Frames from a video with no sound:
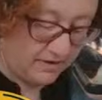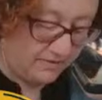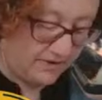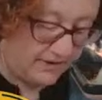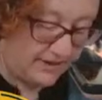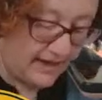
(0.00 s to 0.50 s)

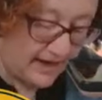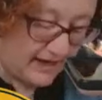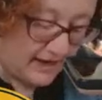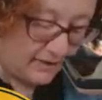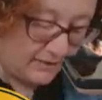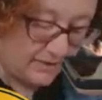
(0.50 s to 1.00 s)
me see, I
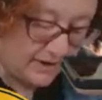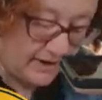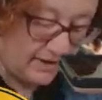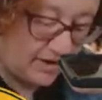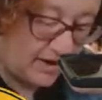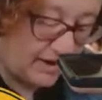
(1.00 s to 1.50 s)
need a really
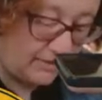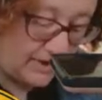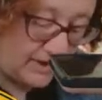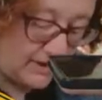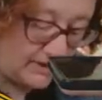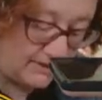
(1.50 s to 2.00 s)
long
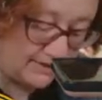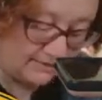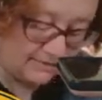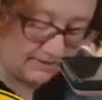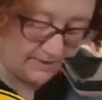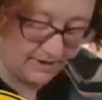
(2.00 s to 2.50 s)
piece.
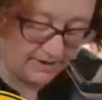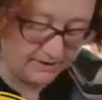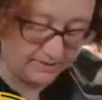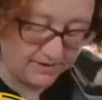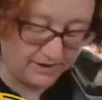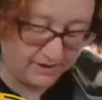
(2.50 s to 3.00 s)
This
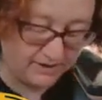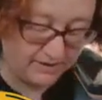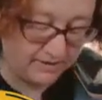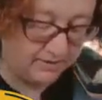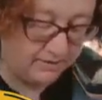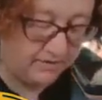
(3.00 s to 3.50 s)
one.
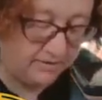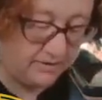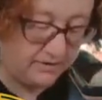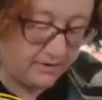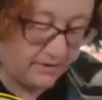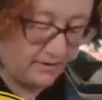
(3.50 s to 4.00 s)

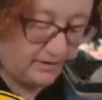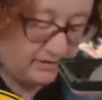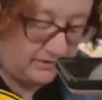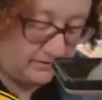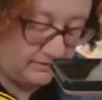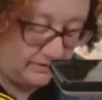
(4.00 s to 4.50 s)

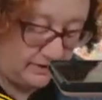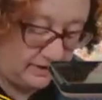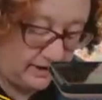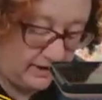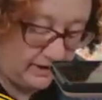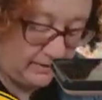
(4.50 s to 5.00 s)
I think
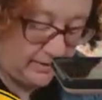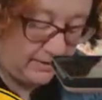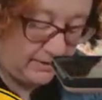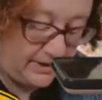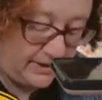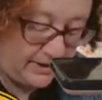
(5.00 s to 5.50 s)
I cut my
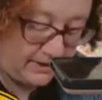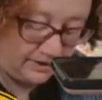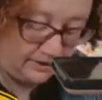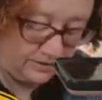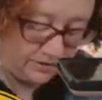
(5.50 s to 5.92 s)
pieces too